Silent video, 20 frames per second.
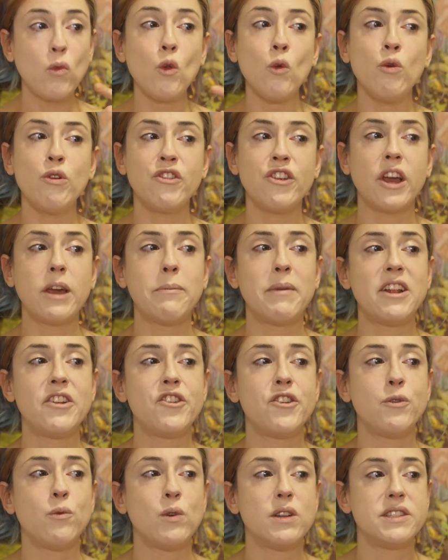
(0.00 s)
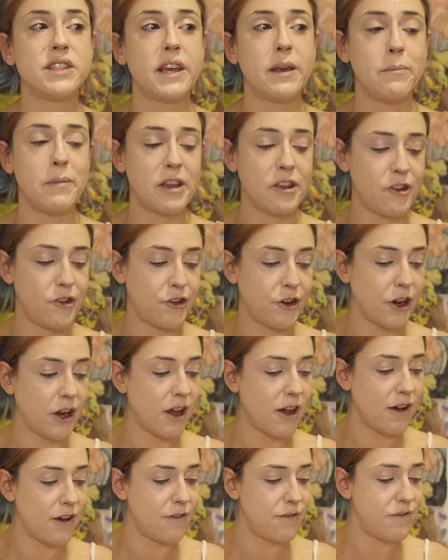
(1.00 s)
which I mentioned was a mixture
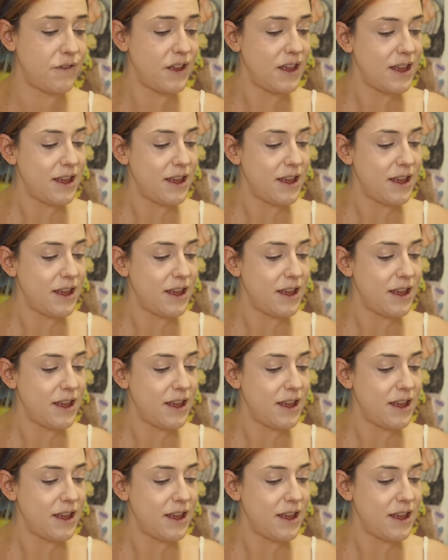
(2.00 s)
of